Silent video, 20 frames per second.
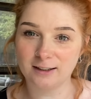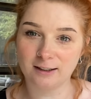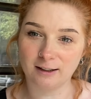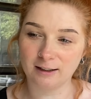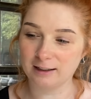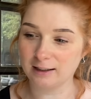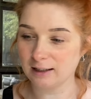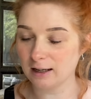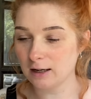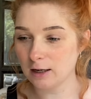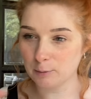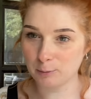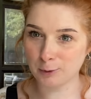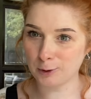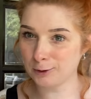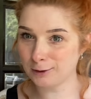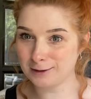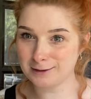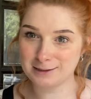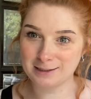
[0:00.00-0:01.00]
like
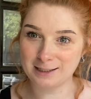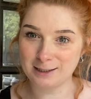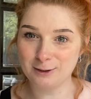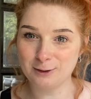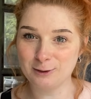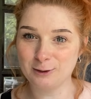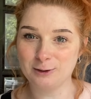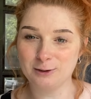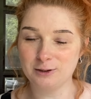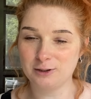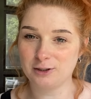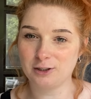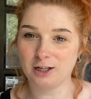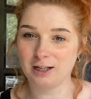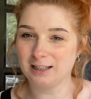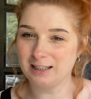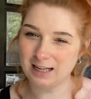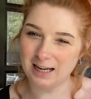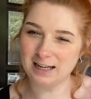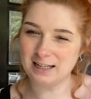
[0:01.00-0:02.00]
products to launch,
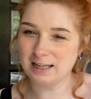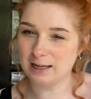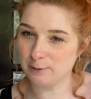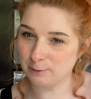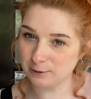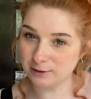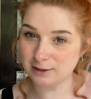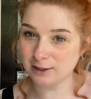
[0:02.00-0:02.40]
like, yeah, yeah, we'll